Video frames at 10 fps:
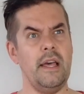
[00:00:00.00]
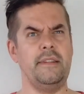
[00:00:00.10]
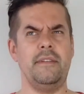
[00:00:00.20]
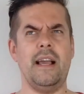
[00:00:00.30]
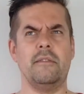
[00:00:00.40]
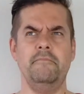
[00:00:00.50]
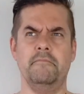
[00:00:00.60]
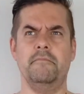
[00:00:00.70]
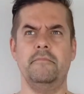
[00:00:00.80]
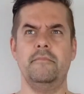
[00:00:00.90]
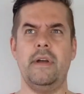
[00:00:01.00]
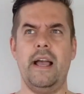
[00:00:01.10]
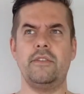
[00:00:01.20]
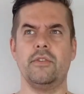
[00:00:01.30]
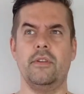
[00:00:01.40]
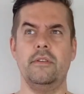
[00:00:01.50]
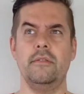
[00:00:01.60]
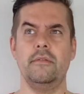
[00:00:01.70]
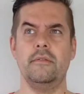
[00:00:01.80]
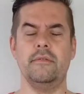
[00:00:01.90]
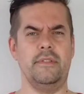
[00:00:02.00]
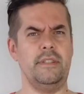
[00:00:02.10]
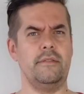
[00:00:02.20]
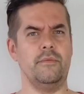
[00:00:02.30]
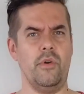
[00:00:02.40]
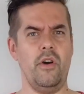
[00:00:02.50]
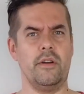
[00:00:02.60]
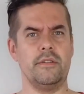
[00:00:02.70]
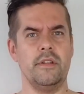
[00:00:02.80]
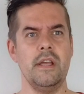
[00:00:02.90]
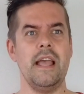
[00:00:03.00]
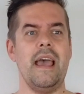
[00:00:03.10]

And it's like, hmm, actually, this works.